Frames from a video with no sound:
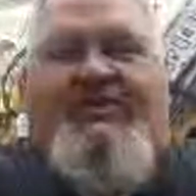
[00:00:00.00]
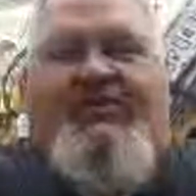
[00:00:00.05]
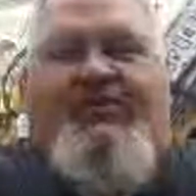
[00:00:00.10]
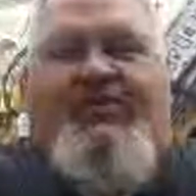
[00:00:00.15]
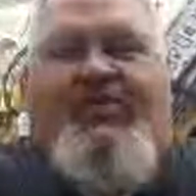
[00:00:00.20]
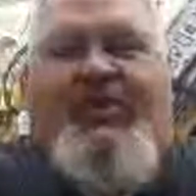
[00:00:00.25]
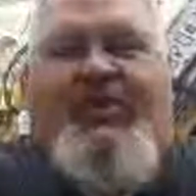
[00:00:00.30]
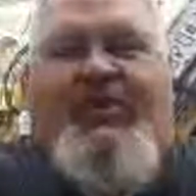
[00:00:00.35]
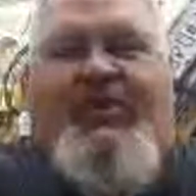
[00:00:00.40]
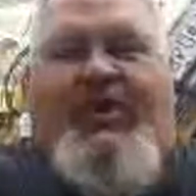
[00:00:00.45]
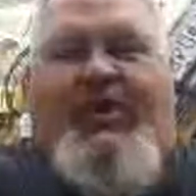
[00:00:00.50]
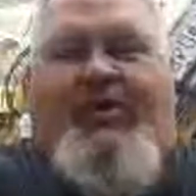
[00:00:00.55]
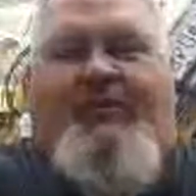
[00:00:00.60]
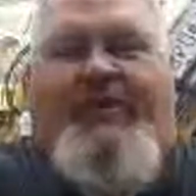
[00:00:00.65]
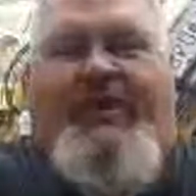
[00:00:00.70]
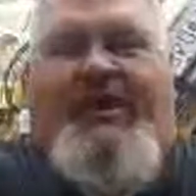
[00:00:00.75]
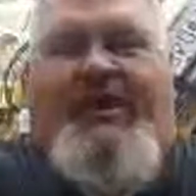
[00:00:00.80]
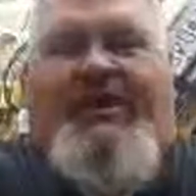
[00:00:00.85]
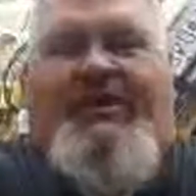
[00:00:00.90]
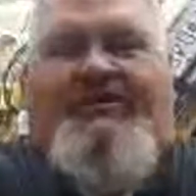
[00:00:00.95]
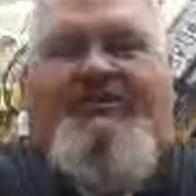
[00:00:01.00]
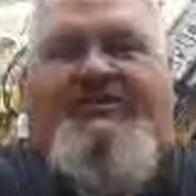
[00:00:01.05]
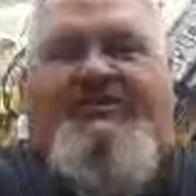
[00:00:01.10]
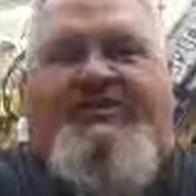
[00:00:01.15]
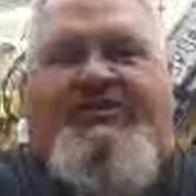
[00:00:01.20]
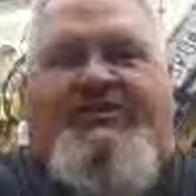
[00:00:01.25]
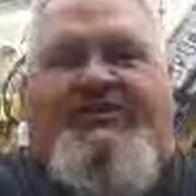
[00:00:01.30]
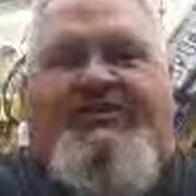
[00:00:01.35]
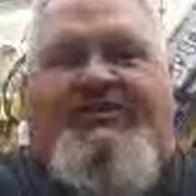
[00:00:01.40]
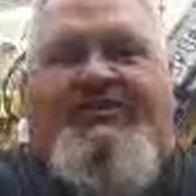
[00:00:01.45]

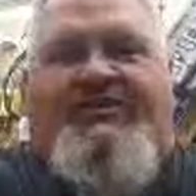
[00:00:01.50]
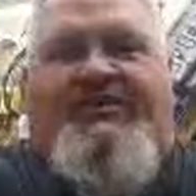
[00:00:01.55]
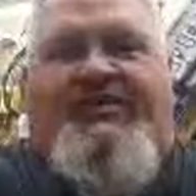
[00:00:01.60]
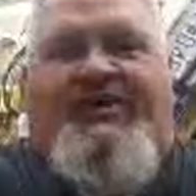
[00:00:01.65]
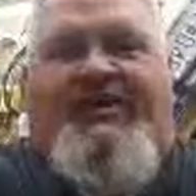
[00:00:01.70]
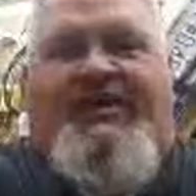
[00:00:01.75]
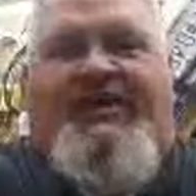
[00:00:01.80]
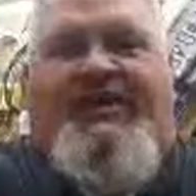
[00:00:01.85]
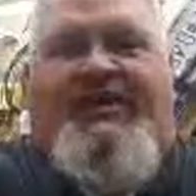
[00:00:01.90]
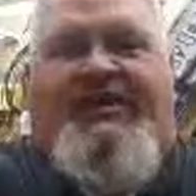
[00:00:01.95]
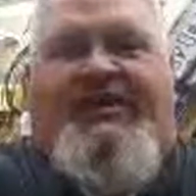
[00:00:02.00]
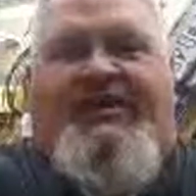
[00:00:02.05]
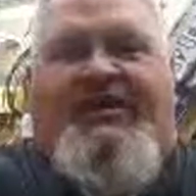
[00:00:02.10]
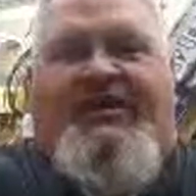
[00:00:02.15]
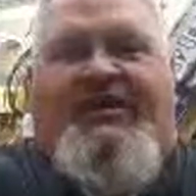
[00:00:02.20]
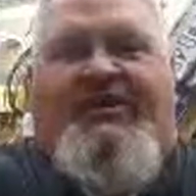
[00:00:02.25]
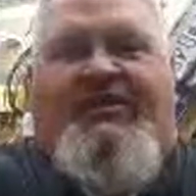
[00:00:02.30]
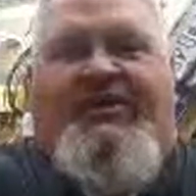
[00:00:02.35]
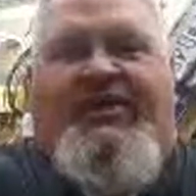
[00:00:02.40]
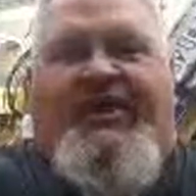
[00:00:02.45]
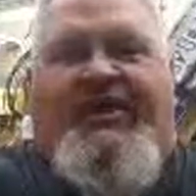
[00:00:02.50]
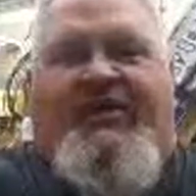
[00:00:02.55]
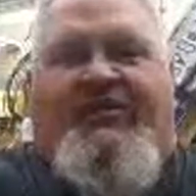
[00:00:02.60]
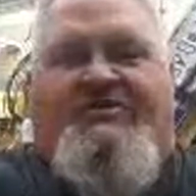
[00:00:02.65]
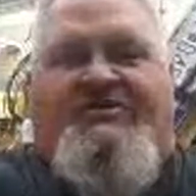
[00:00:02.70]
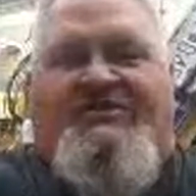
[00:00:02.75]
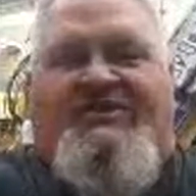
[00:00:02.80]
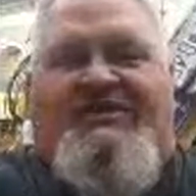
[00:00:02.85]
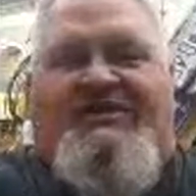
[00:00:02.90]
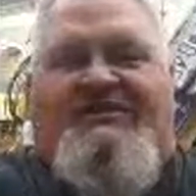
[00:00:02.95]
airbags and air
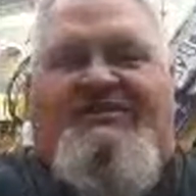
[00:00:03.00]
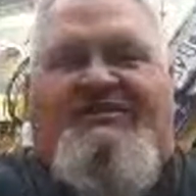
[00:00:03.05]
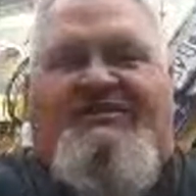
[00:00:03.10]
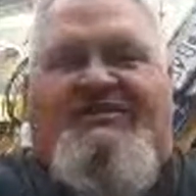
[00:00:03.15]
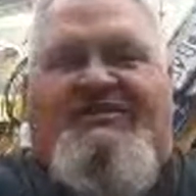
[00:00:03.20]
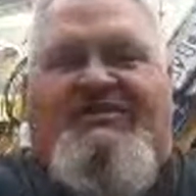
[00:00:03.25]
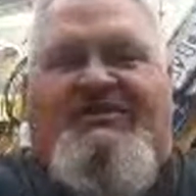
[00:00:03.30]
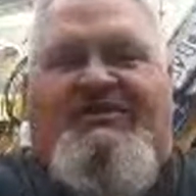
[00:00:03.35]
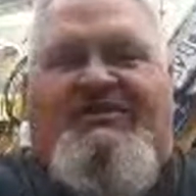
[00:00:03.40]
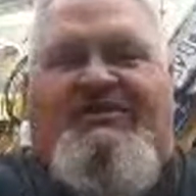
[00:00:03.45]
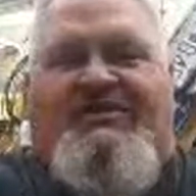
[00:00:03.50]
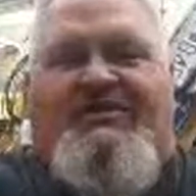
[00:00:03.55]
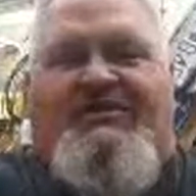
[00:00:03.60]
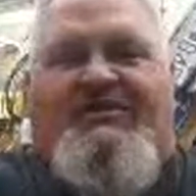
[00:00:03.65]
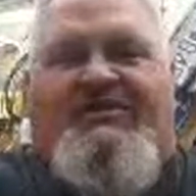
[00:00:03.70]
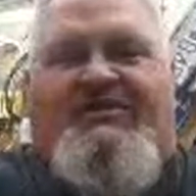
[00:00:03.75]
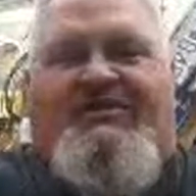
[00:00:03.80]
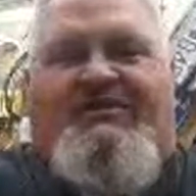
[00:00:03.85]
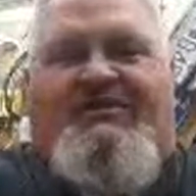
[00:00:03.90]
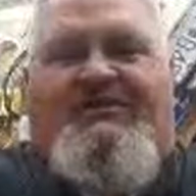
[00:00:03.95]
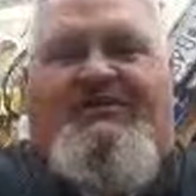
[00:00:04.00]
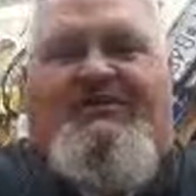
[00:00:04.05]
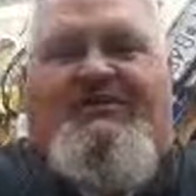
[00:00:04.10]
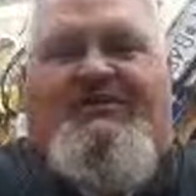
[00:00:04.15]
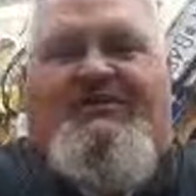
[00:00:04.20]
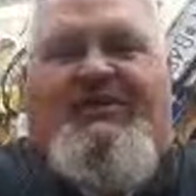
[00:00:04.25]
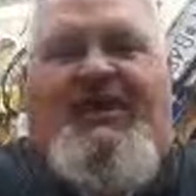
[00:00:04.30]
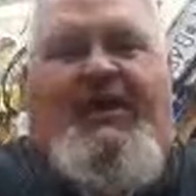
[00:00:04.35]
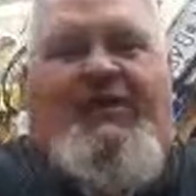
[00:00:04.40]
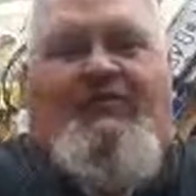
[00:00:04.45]
seats.
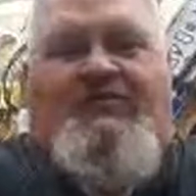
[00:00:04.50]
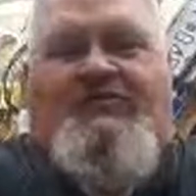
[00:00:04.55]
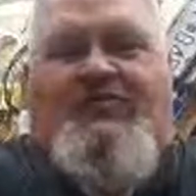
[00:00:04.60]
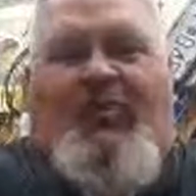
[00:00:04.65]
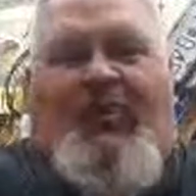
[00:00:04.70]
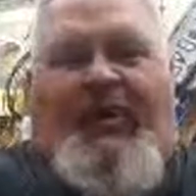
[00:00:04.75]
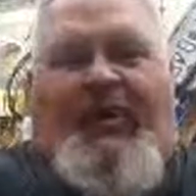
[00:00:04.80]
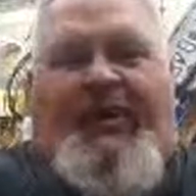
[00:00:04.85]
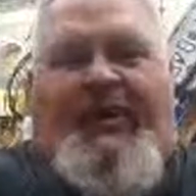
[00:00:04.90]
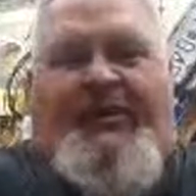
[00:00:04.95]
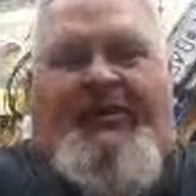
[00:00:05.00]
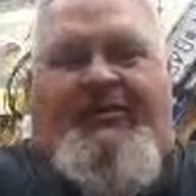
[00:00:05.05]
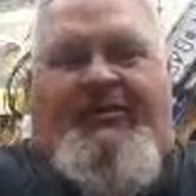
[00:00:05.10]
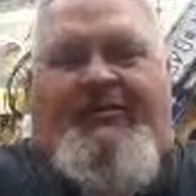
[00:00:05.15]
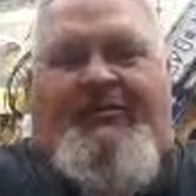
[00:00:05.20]
It was white.